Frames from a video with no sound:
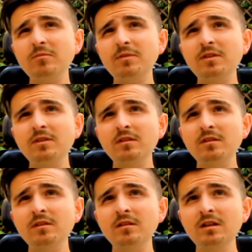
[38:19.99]
be
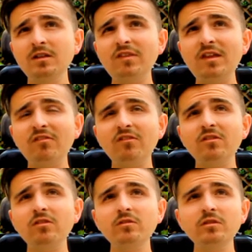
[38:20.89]

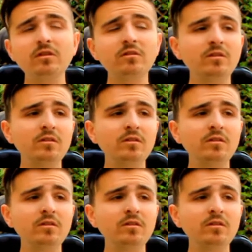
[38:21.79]
censored, you know.